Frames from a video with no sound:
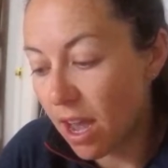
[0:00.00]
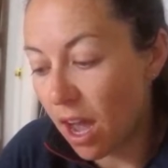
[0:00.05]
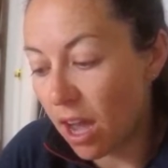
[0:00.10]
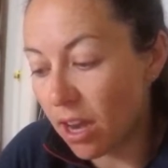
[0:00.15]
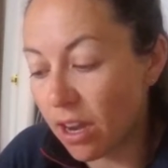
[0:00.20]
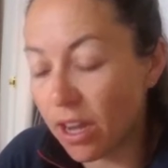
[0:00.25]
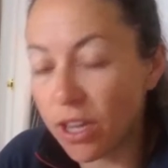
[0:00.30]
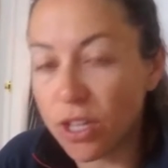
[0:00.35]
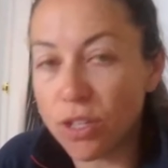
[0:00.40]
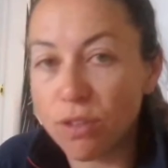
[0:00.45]
a
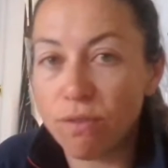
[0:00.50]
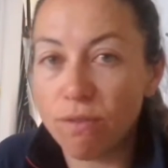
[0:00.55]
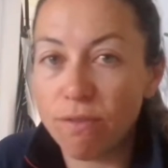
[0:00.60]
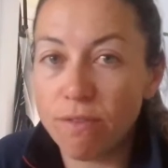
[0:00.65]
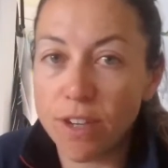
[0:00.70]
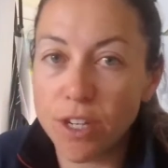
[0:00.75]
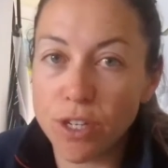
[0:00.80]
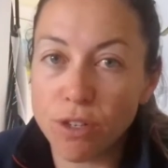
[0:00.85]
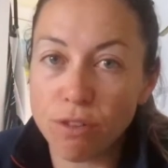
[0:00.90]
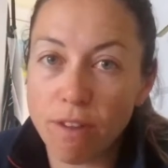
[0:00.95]
nice
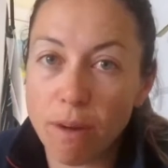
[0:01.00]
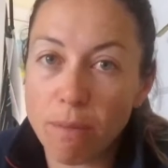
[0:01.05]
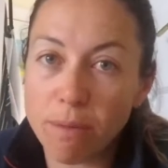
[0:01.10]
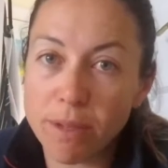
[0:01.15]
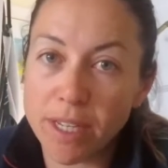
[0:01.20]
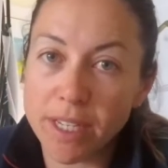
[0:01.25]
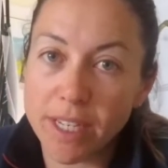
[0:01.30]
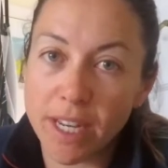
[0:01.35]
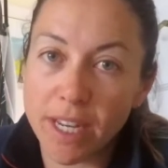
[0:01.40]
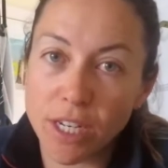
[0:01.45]
visual
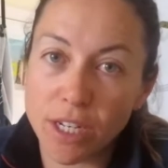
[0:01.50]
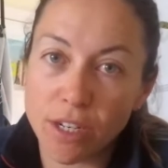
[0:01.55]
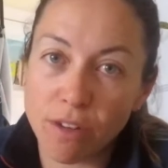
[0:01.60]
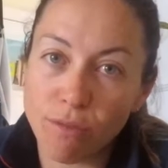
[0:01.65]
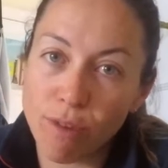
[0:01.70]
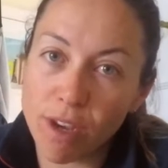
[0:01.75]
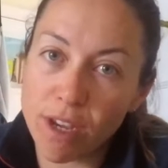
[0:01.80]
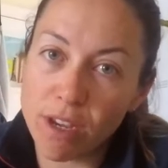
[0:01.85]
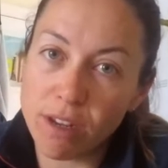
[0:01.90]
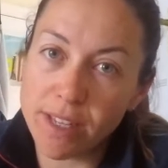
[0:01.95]
representation of
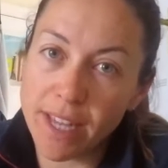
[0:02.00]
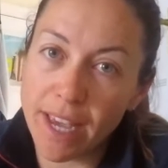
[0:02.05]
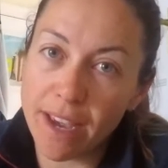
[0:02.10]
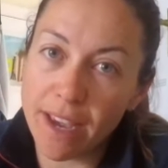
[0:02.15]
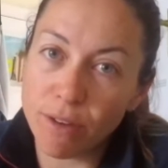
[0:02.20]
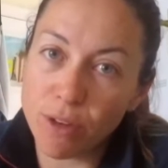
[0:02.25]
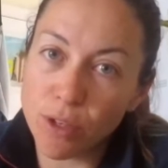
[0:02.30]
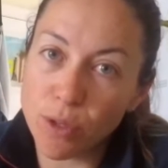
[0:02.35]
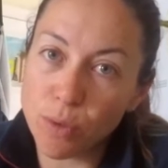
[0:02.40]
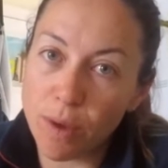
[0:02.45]
where you
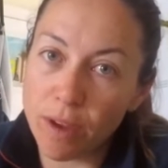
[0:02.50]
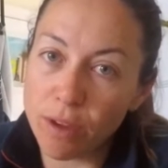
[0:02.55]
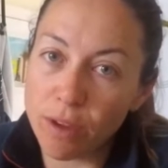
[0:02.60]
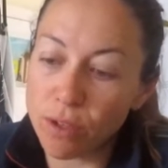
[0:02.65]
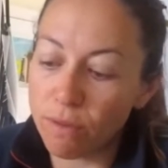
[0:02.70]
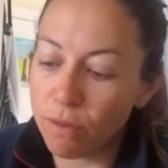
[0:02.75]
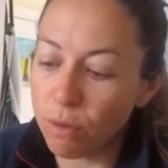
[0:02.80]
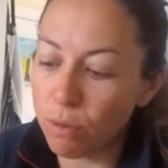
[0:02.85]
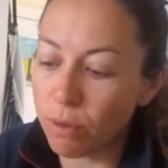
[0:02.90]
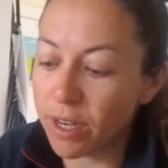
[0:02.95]
sailed as well,
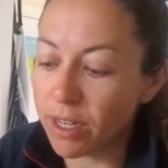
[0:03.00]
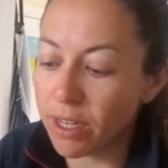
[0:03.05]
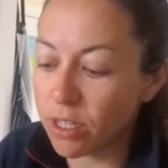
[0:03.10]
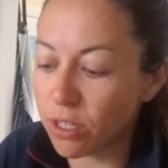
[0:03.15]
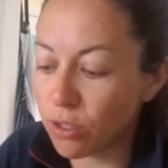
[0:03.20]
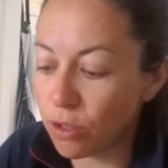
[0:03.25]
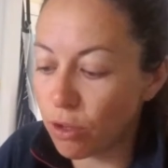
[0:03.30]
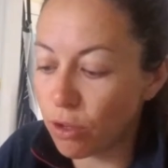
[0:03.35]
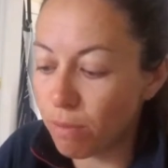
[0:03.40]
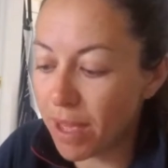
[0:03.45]
so if you wanted to
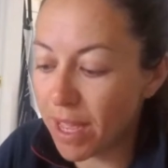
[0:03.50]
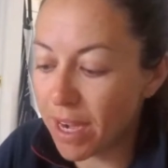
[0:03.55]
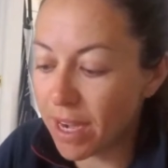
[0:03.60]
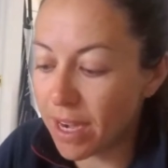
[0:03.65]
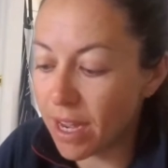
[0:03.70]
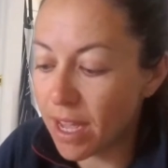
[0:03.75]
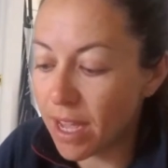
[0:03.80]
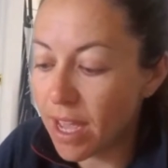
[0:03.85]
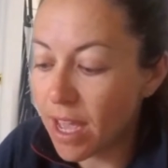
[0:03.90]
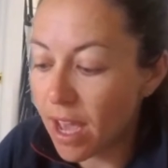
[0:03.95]
zoom in
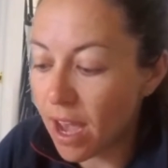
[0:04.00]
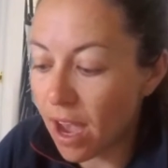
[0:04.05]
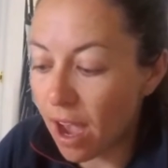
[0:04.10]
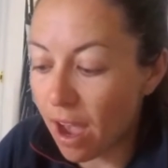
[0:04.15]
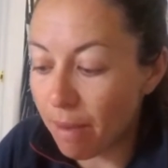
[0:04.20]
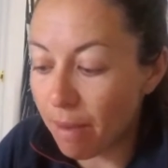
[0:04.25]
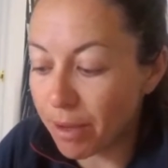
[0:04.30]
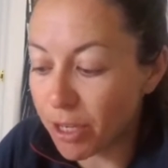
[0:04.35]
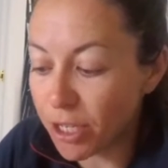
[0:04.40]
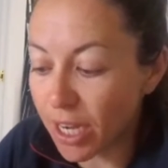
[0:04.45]

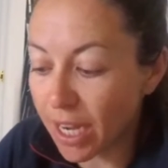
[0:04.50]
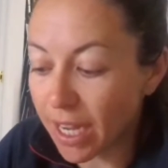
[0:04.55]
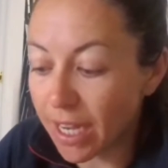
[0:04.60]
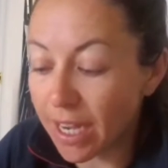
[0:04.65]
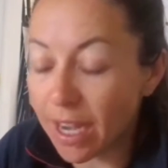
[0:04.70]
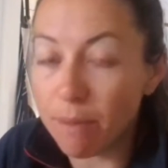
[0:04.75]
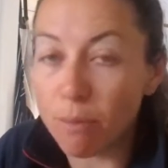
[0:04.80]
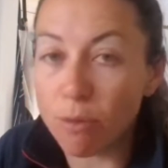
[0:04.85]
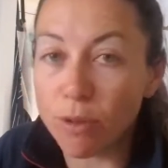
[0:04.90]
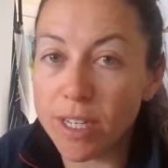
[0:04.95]
and check in
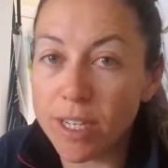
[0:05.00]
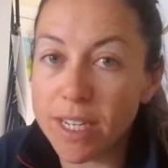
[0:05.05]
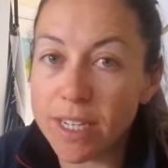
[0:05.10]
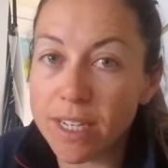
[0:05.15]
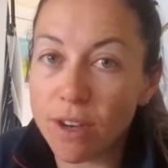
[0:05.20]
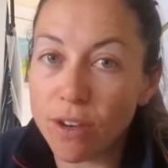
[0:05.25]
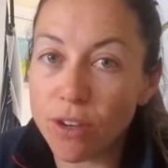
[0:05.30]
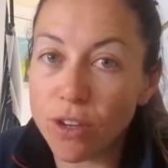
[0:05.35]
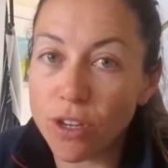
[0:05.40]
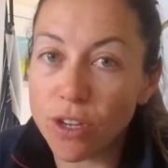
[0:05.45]
any more
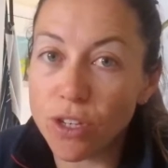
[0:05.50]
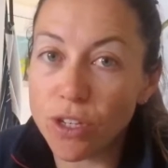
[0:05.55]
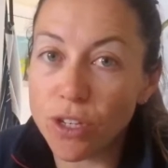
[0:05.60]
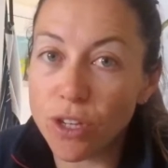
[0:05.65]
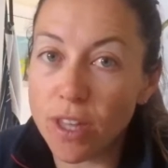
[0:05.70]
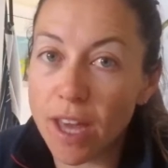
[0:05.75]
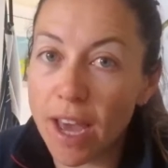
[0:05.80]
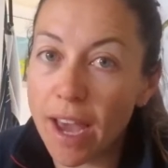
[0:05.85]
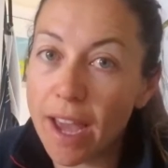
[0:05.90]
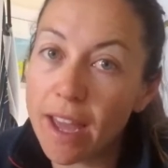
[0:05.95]
detail, you can do
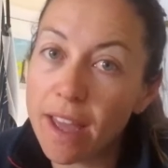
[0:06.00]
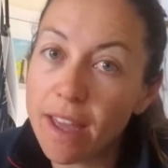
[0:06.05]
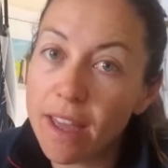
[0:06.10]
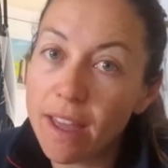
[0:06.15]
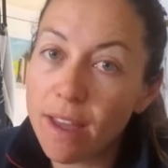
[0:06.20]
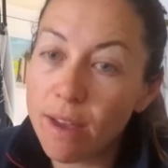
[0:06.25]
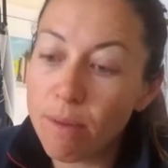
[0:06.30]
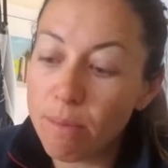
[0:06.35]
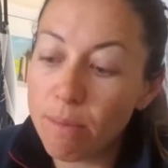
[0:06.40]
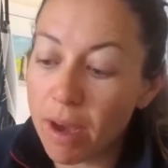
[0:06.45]
that.
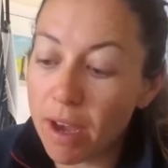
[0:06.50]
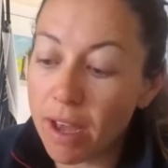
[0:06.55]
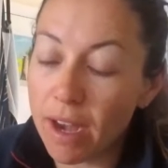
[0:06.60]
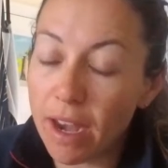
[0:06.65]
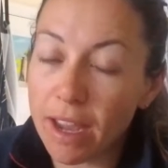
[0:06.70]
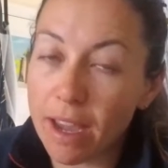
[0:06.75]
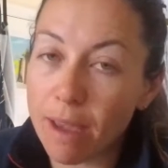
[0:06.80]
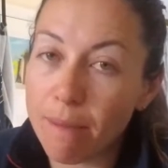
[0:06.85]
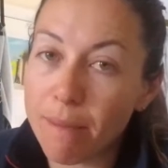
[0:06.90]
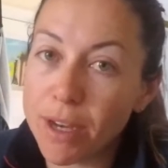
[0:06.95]
But
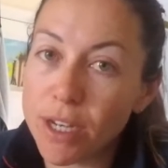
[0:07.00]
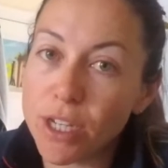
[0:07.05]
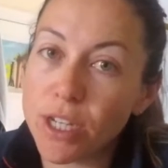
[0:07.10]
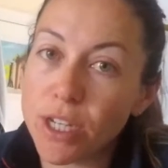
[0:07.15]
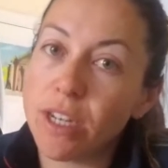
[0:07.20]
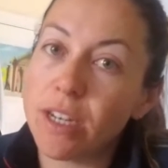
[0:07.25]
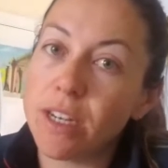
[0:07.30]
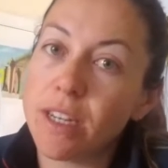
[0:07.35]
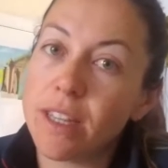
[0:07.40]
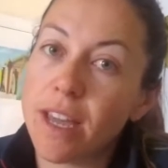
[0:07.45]
like I
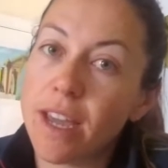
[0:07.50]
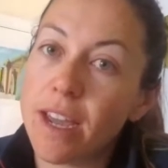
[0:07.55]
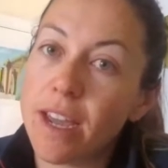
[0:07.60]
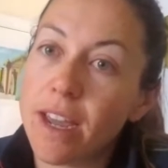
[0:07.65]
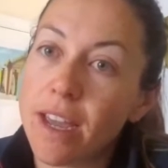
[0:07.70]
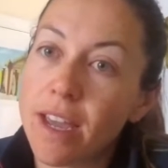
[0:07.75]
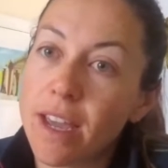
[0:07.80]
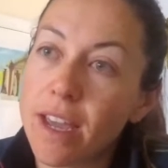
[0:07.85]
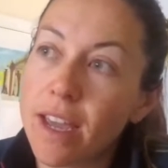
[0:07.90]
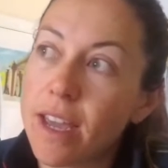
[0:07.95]
mentioned,
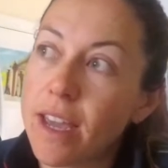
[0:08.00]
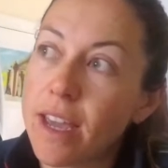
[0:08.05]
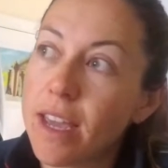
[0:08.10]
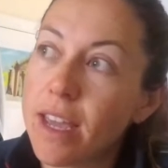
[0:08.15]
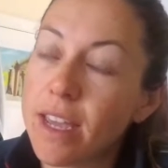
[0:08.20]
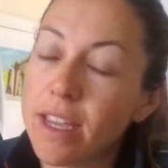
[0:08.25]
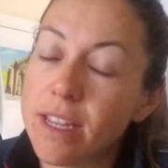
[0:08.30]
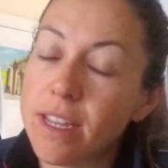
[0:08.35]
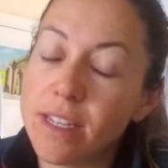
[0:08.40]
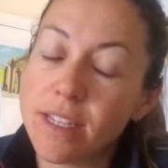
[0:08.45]
there
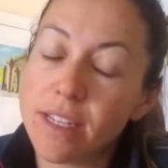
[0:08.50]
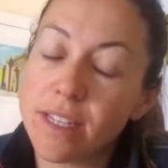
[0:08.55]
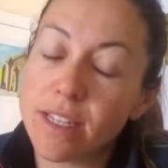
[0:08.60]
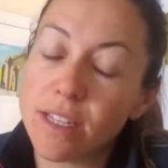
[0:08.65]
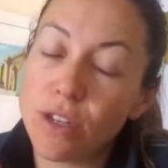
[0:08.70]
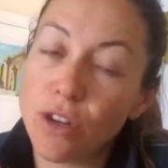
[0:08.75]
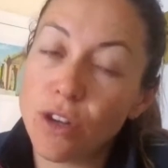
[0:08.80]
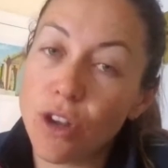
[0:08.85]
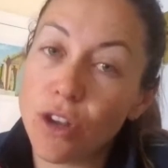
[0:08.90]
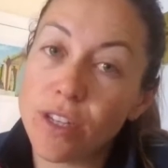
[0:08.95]
is
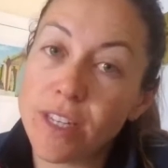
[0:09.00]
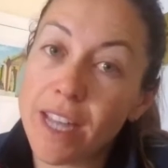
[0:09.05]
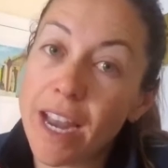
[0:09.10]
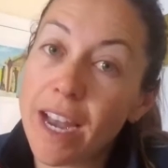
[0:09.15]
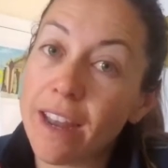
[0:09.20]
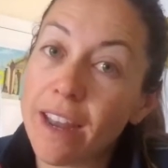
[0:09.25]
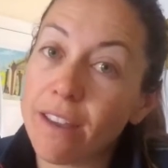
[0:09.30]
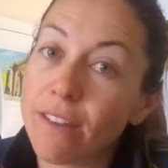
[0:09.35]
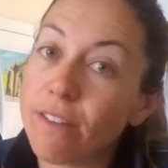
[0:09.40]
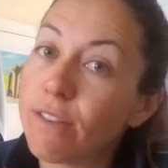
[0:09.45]
no
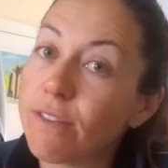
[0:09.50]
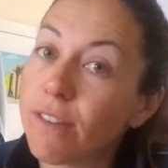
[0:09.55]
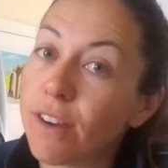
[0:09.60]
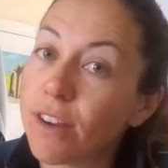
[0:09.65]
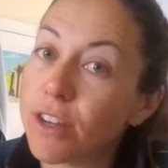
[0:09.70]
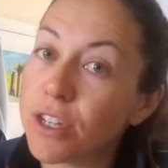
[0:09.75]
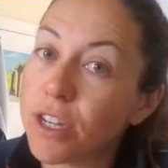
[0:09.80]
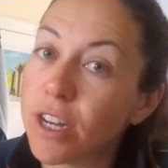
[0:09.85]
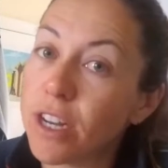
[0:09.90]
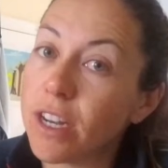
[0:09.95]
sailing
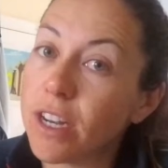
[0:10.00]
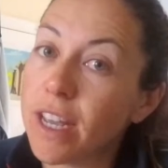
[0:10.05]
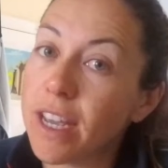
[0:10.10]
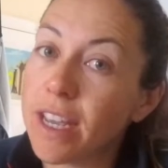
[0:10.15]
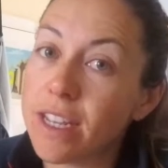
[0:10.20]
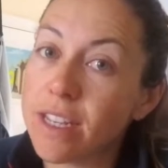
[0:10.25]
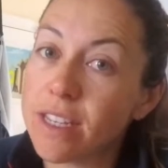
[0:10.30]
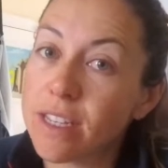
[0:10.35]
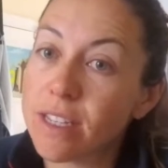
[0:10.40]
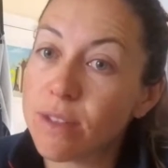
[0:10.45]
function,
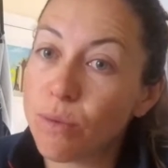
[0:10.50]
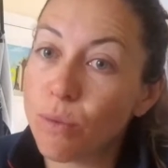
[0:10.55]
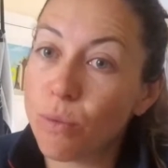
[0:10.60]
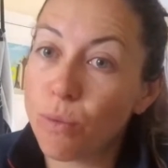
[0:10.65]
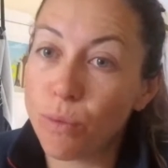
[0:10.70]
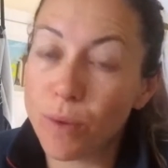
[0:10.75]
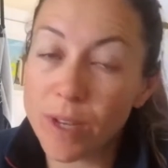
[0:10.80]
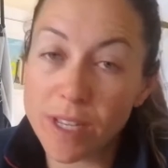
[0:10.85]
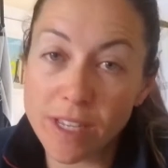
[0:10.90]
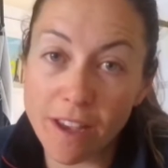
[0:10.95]
it's
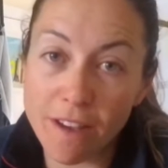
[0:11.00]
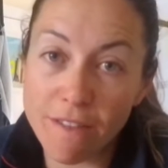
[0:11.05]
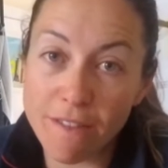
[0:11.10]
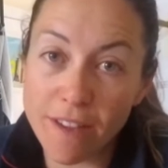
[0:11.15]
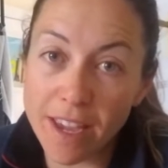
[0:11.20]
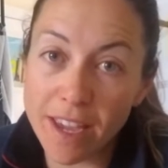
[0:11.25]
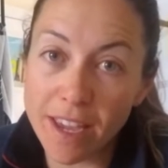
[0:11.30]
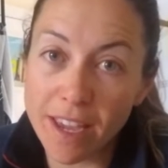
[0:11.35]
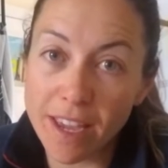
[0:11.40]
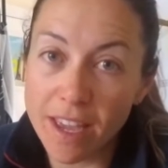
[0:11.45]

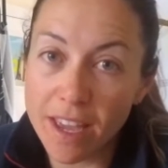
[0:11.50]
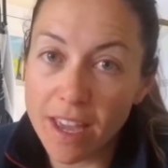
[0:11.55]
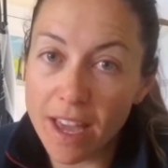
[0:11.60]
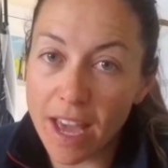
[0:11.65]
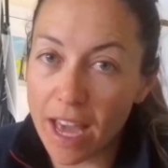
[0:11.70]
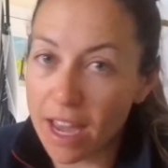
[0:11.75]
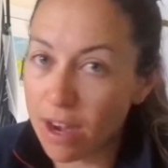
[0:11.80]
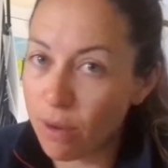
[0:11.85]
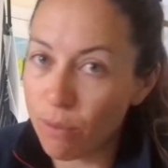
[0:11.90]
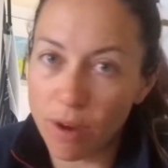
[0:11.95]
windsurfing,
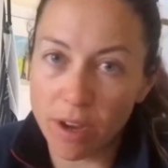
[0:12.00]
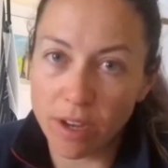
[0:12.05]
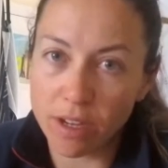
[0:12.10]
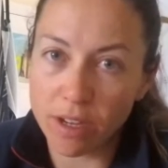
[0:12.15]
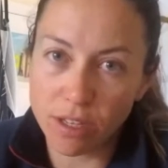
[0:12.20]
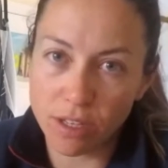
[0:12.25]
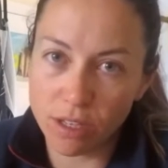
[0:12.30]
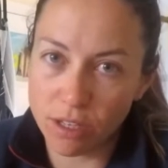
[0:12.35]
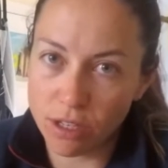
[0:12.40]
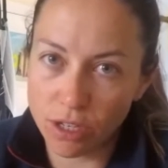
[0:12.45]
and it
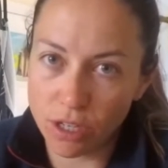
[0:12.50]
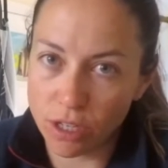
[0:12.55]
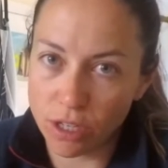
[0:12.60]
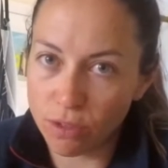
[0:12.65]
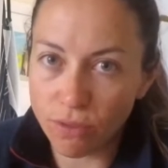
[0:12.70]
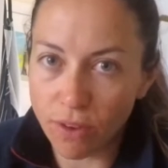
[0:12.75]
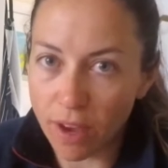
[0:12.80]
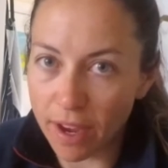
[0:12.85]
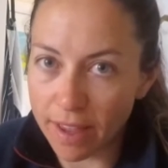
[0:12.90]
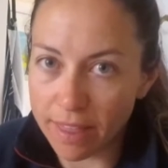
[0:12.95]
works
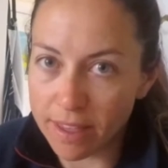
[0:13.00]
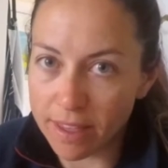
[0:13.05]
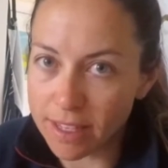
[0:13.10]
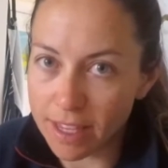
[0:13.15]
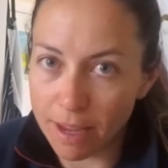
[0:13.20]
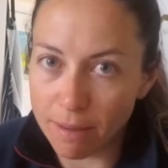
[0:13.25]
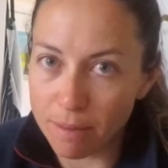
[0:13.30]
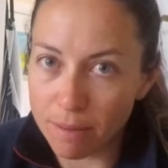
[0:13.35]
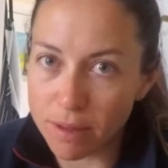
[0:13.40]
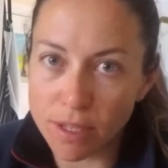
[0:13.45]
just fine, the
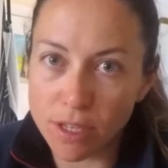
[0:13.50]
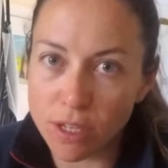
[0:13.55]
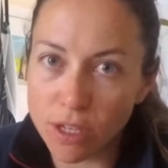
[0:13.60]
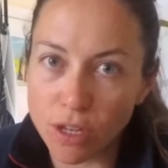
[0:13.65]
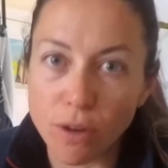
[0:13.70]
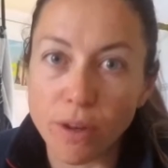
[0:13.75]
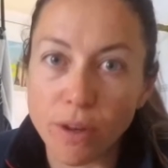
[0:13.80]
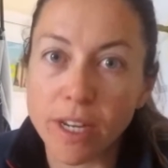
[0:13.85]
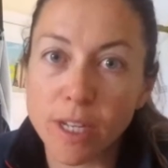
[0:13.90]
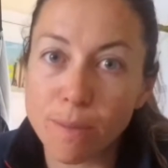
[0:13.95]
same as
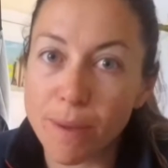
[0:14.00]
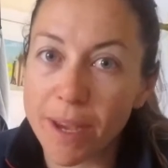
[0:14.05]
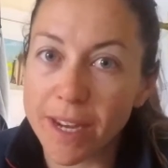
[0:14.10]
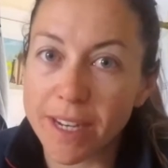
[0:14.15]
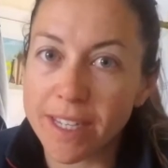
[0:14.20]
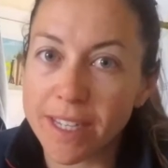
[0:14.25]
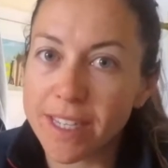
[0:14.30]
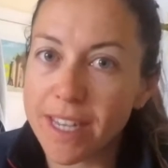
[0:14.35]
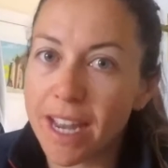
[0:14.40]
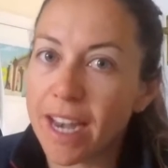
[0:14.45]
you'd expect
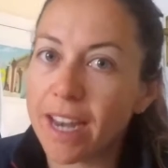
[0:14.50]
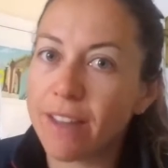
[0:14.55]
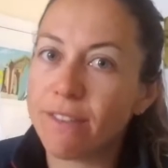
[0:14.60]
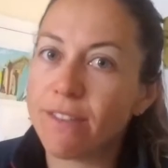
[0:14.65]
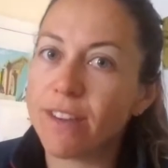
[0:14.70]
a sailing